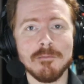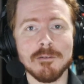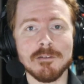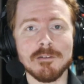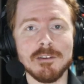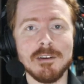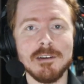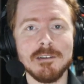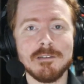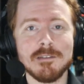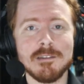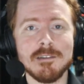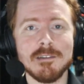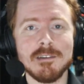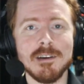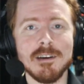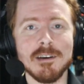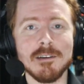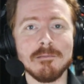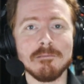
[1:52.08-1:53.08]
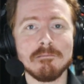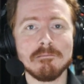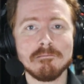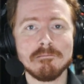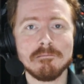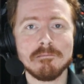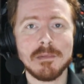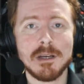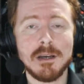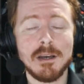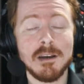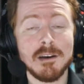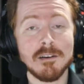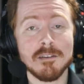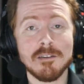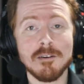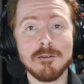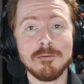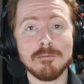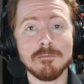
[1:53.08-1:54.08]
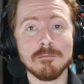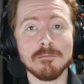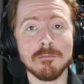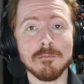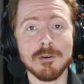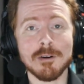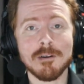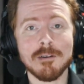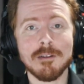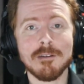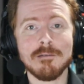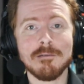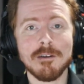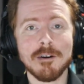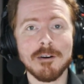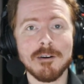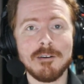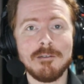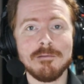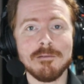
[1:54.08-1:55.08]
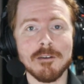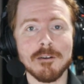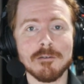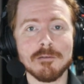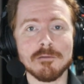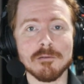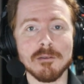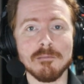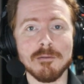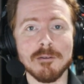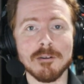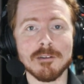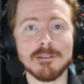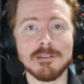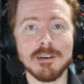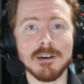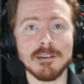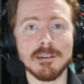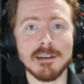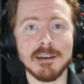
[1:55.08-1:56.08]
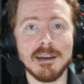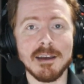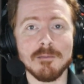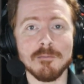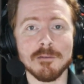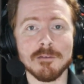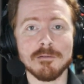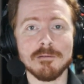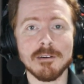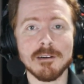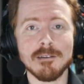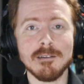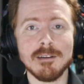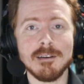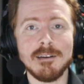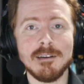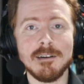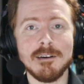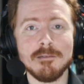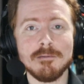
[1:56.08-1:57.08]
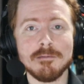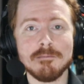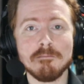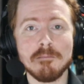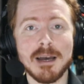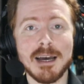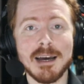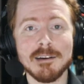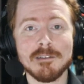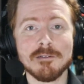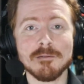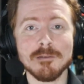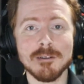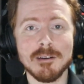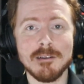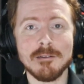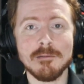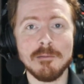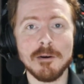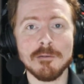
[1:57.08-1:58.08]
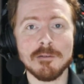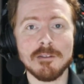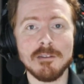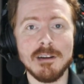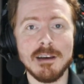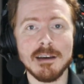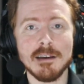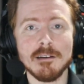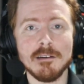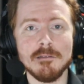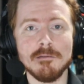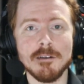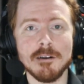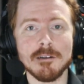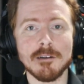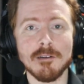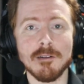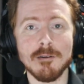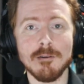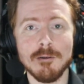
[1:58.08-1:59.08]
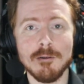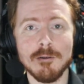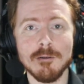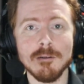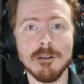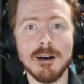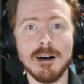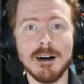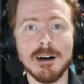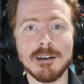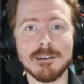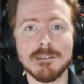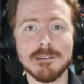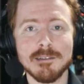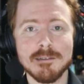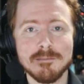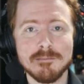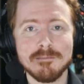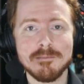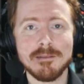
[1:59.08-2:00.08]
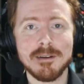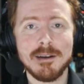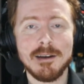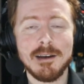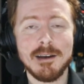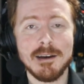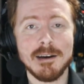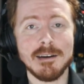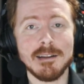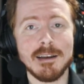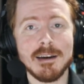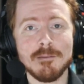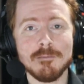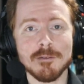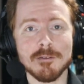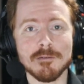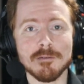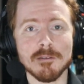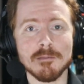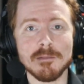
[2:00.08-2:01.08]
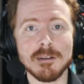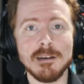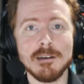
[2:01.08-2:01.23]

was an instant hit. Though one of the very first reports on the game was, funnily enough, actually the most negative out of the whole lot. And that was from the